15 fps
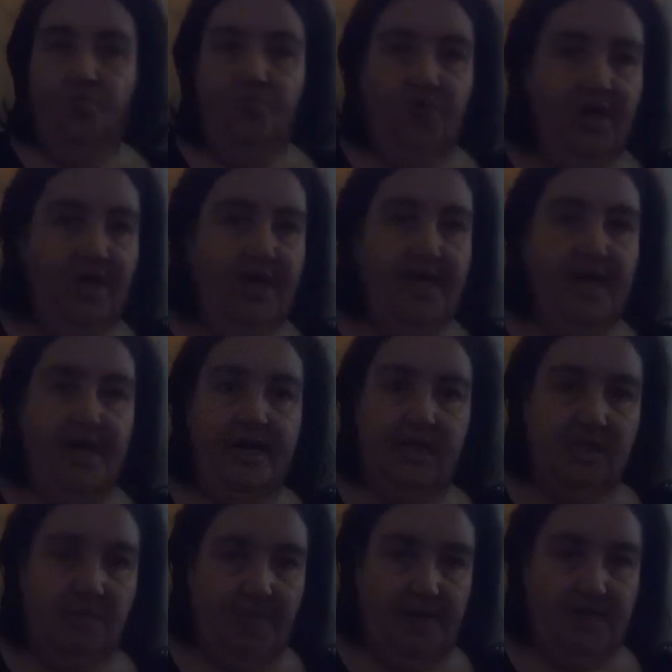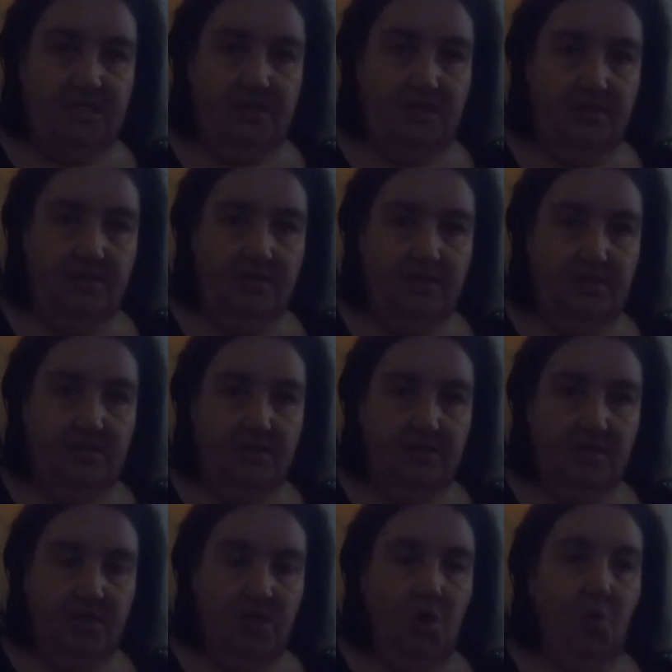Really unexpected?
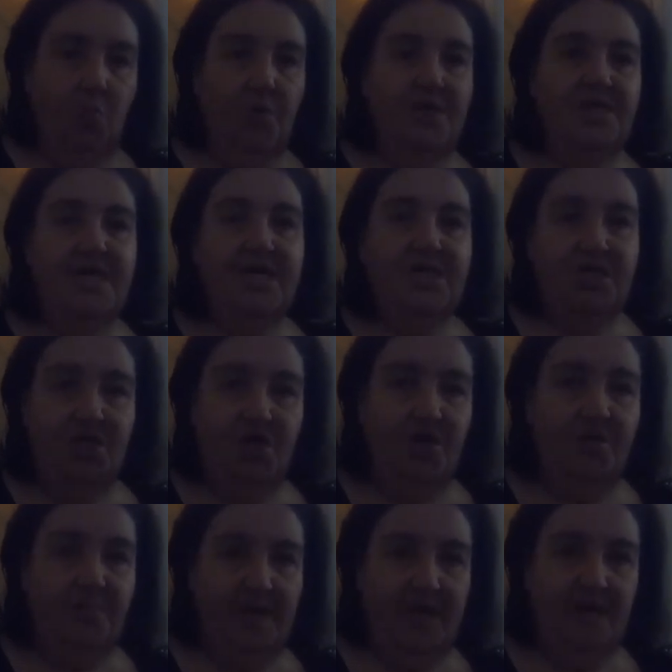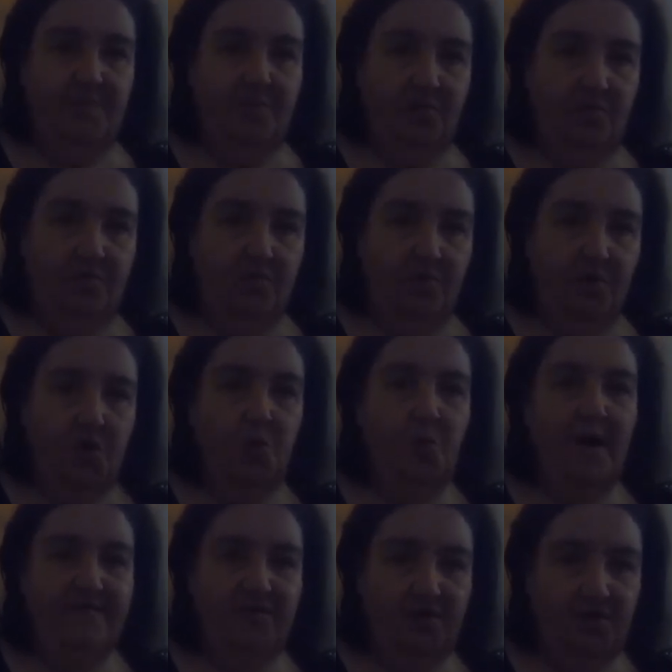When they show people who
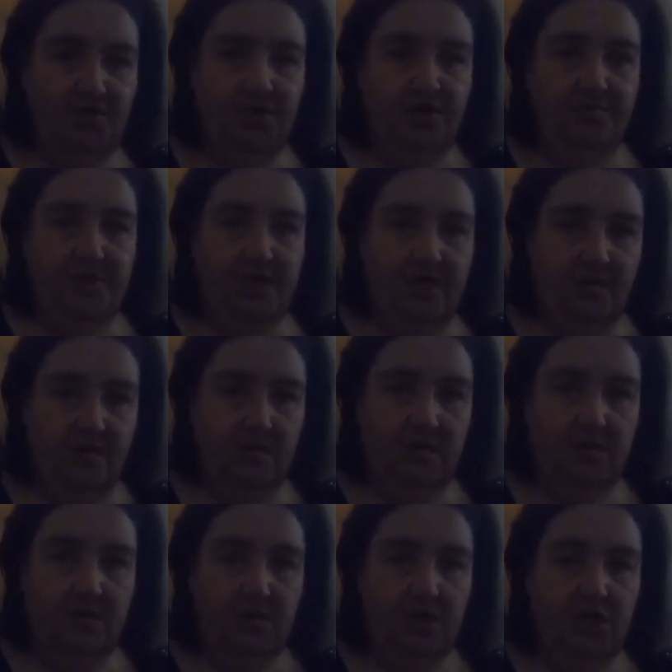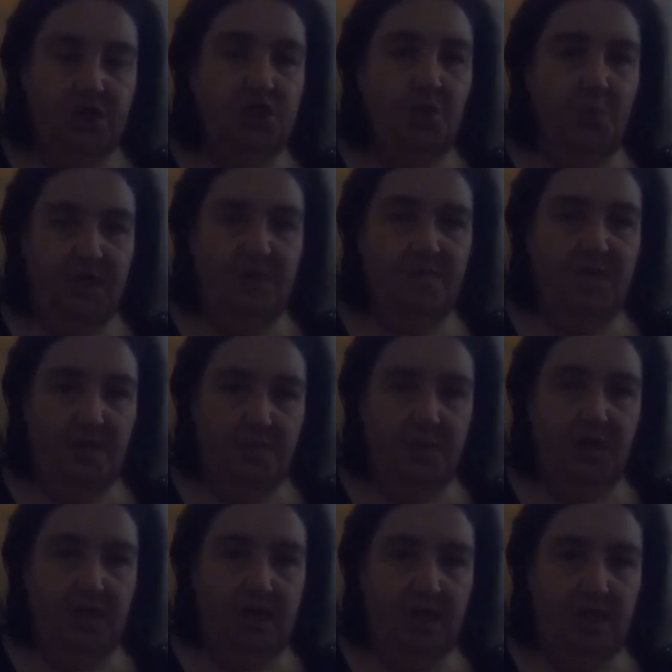have YouTube channels doing the
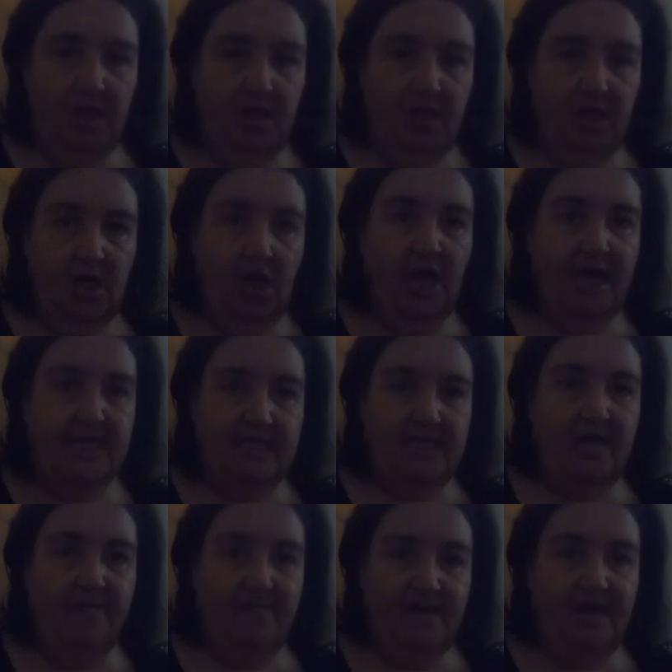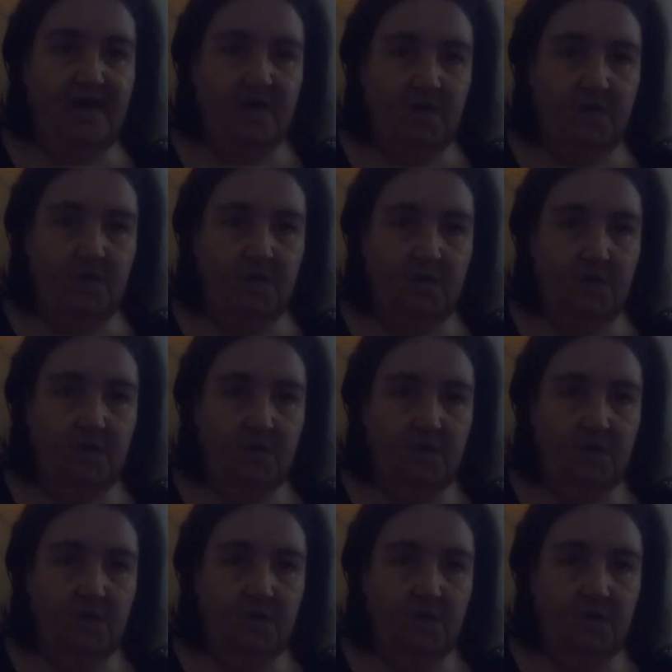manipulating, like Sam Bakinen.